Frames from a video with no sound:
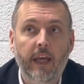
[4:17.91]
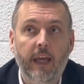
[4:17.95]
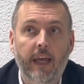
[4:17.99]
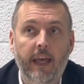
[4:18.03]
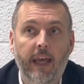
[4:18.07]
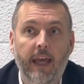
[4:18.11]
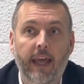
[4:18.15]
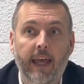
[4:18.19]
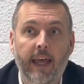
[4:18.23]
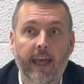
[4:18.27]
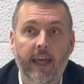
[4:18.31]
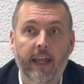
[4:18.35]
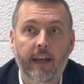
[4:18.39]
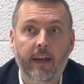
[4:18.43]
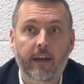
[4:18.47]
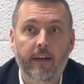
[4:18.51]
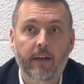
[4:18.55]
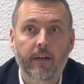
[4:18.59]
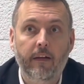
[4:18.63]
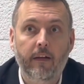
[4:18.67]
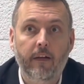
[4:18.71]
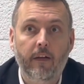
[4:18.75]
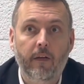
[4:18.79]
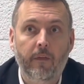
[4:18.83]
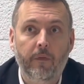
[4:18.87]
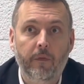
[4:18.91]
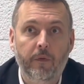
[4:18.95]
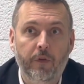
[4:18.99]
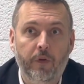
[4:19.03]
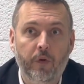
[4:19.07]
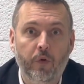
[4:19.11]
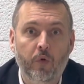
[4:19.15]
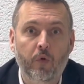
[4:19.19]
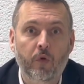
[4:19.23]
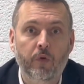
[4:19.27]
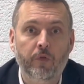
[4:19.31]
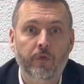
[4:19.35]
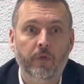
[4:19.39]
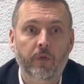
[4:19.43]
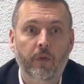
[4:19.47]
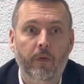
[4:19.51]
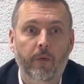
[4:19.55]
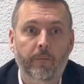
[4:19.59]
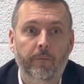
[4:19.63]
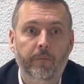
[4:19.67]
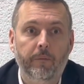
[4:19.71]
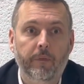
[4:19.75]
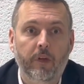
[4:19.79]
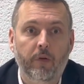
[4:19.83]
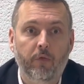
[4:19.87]
and those
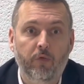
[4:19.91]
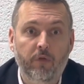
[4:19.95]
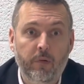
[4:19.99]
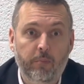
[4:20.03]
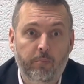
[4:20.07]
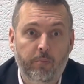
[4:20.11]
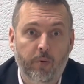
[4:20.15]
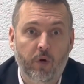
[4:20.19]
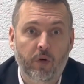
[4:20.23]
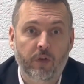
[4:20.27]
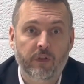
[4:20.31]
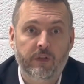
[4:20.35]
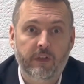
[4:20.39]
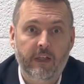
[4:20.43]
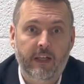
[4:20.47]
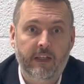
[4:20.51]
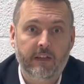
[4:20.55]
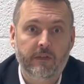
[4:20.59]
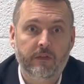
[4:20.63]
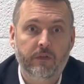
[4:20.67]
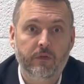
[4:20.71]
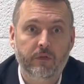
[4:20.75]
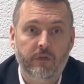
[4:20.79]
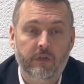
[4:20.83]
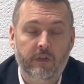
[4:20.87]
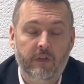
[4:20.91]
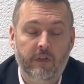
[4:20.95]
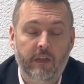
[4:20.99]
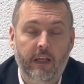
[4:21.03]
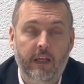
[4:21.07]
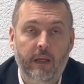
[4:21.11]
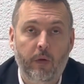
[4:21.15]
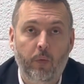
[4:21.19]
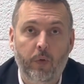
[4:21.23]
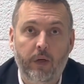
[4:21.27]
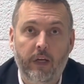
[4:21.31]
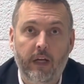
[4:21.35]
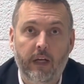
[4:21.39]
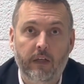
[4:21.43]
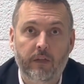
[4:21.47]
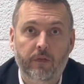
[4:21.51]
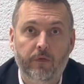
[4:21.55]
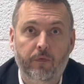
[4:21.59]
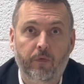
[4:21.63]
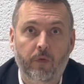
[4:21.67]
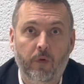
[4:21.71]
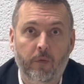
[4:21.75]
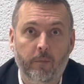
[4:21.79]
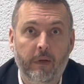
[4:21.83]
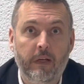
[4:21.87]
reports has to stay with us
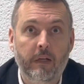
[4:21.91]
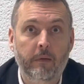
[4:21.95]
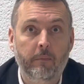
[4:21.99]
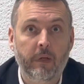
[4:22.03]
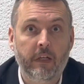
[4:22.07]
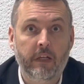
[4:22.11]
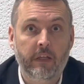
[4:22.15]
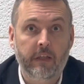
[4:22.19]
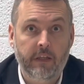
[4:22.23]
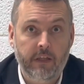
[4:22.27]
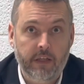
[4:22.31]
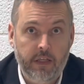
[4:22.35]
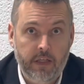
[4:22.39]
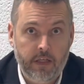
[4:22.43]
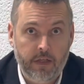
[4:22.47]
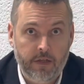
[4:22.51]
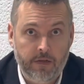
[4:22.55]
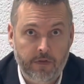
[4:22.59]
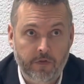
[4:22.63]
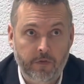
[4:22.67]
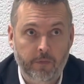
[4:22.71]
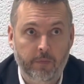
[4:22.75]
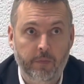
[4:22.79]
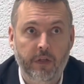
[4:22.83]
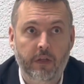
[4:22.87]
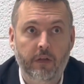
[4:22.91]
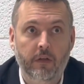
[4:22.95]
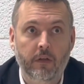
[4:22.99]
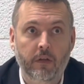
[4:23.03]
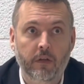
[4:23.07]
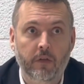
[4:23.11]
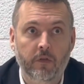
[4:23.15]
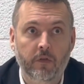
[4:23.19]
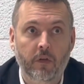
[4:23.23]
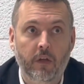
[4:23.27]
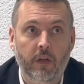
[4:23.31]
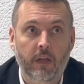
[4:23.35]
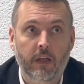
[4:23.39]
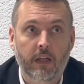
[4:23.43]
for many years because